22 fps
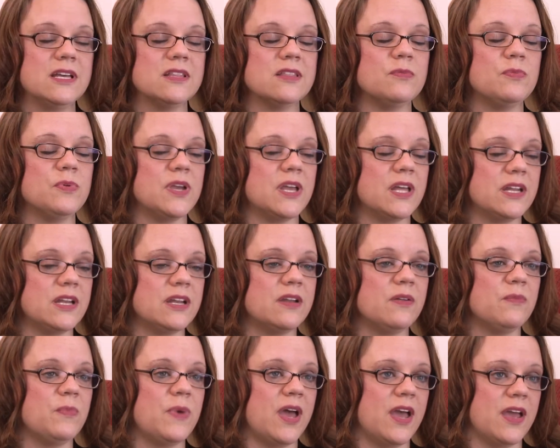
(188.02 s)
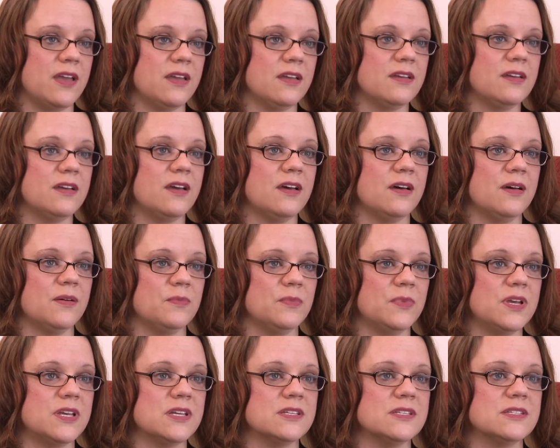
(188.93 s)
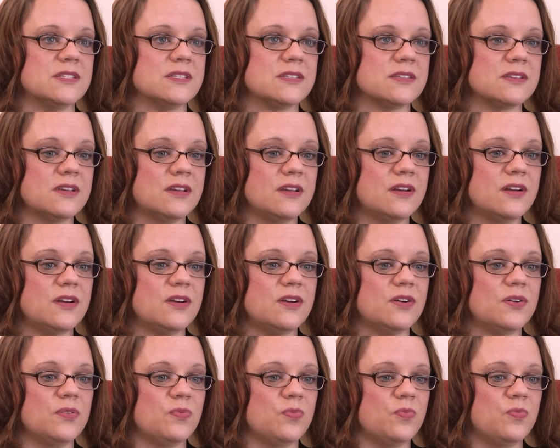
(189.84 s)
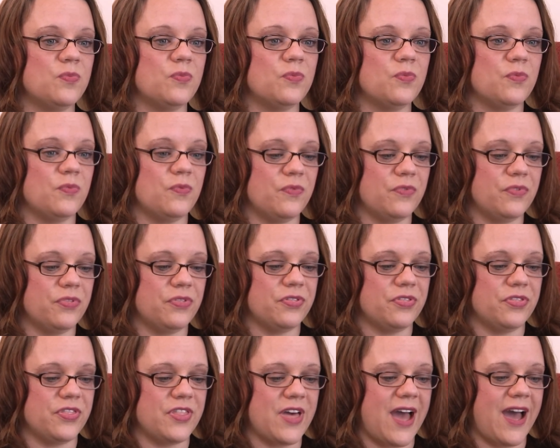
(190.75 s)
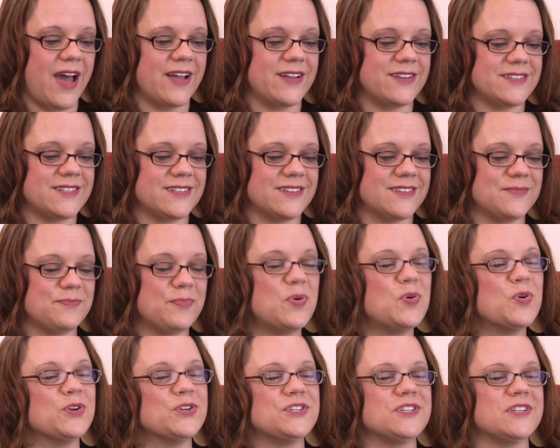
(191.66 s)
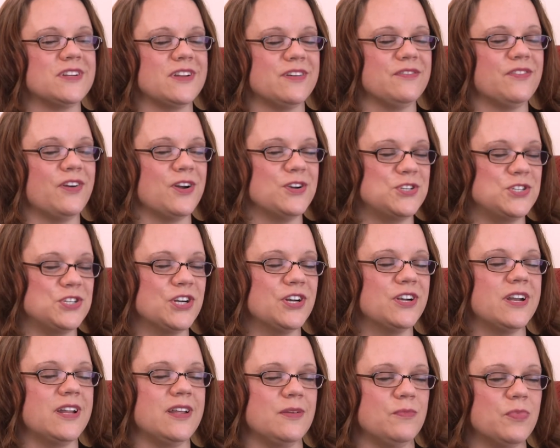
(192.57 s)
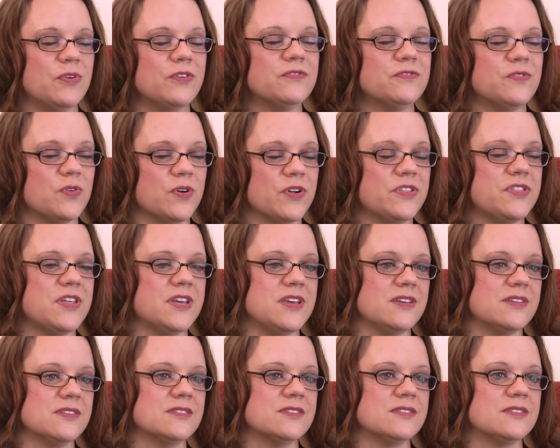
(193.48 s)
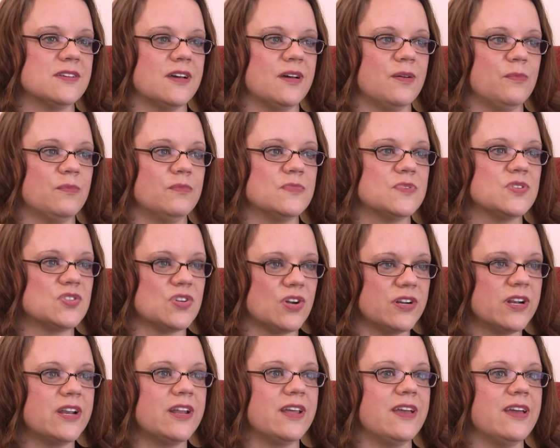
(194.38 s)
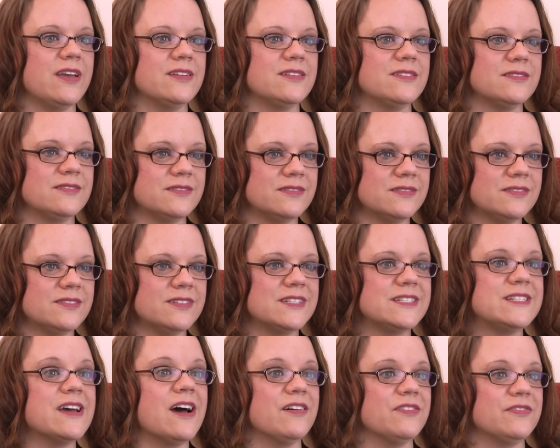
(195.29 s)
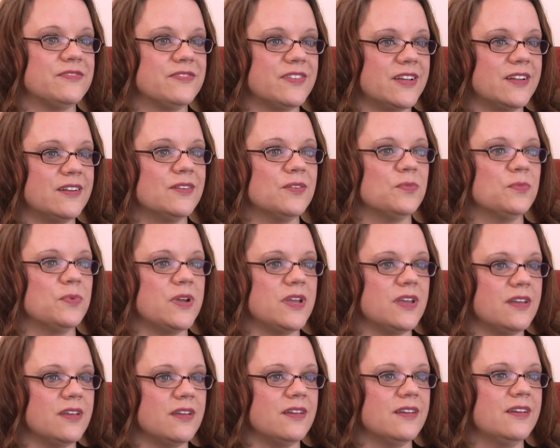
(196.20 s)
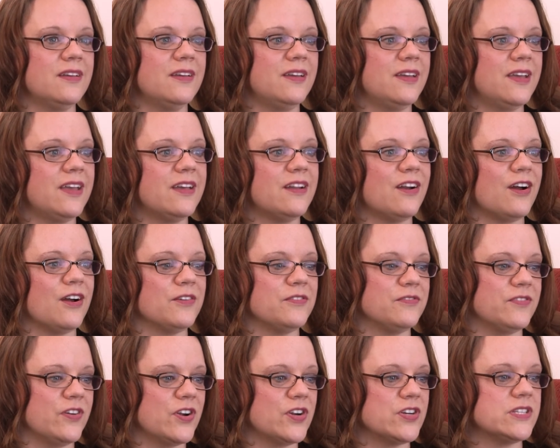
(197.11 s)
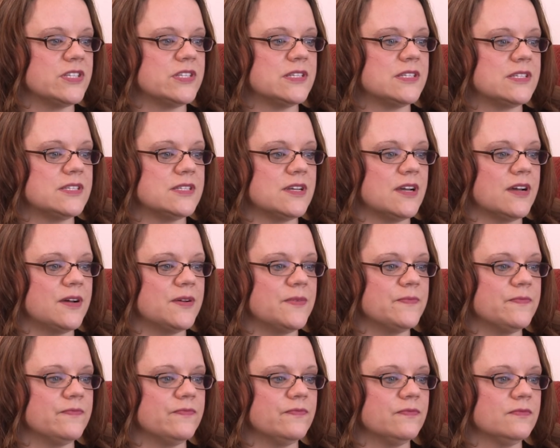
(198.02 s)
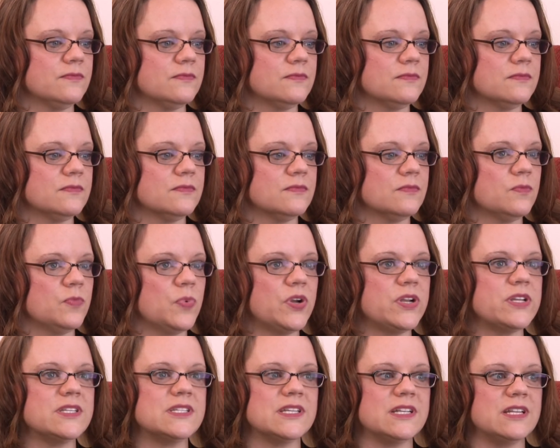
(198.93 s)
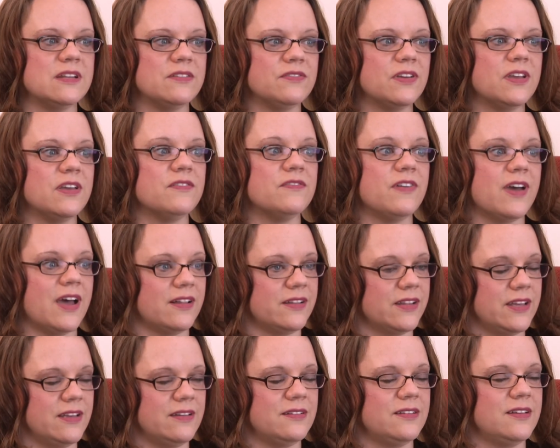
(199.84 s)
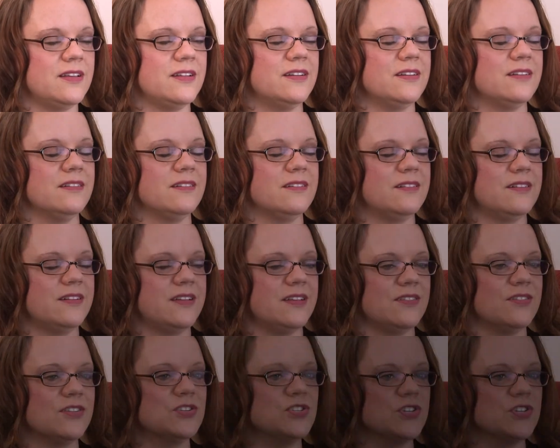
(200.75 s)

the beginning of May um, is that portion of our journey before things um, started to get tough, and we hit our first um, pretty significant valley in, in the